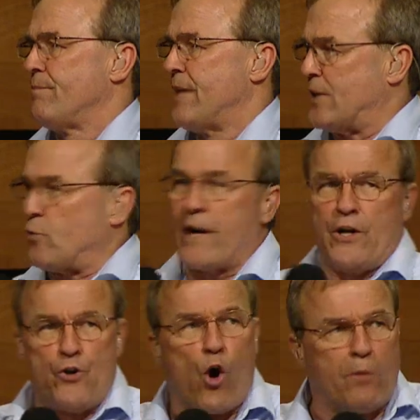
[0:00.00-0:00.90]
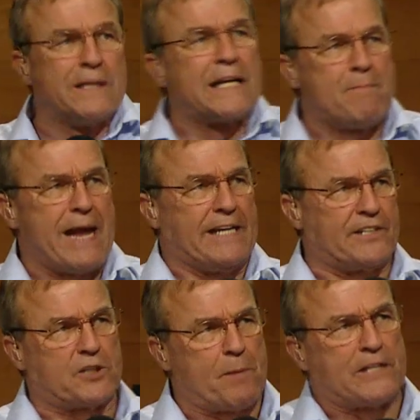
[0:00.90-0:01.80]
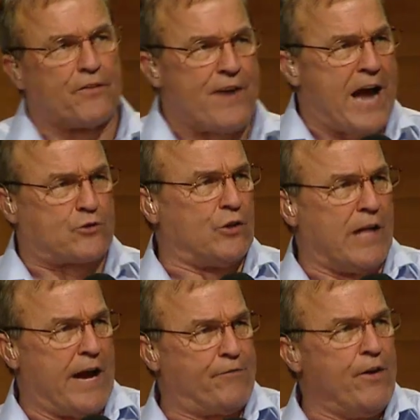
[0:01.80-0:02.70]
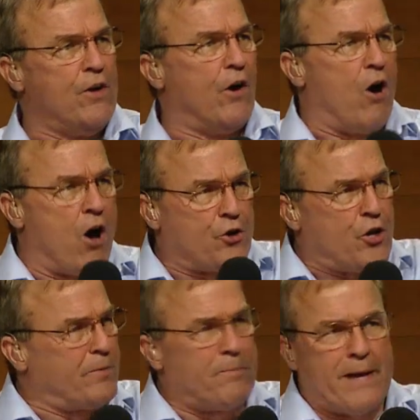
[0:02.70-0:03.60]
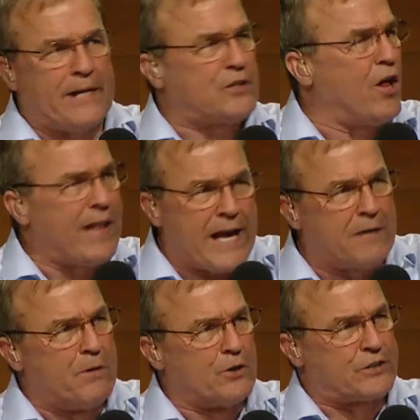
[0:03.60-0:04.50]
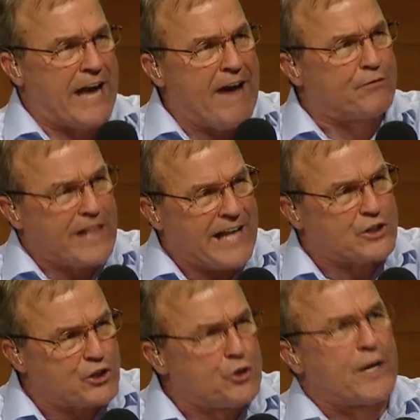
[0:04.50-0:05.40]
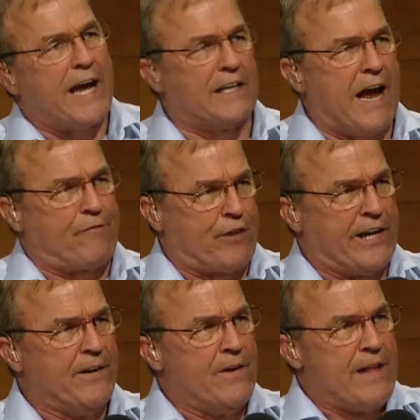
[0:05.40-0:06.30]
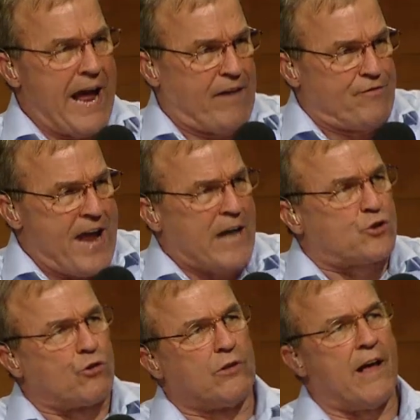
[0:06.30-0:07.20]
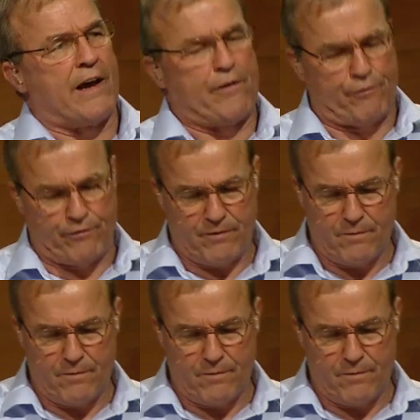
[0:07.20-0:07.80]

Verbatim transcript: That's what it normally means. It speaks of natural life. All human beings, all animals have that psuche life, they have natural life.